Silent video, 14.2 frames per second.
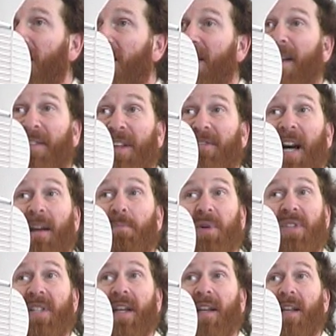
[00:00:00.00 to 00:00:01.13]

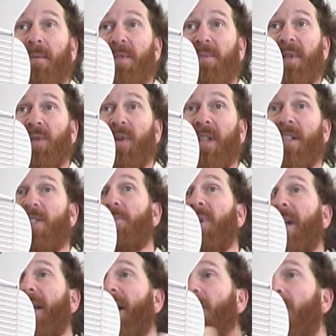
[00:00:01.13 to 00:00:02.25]
75% comes between the
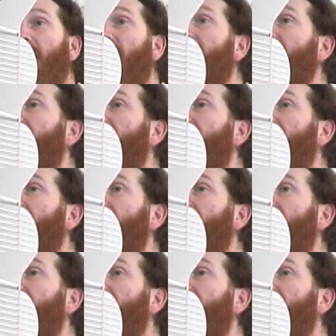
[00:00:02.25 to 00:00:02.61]
spring equinox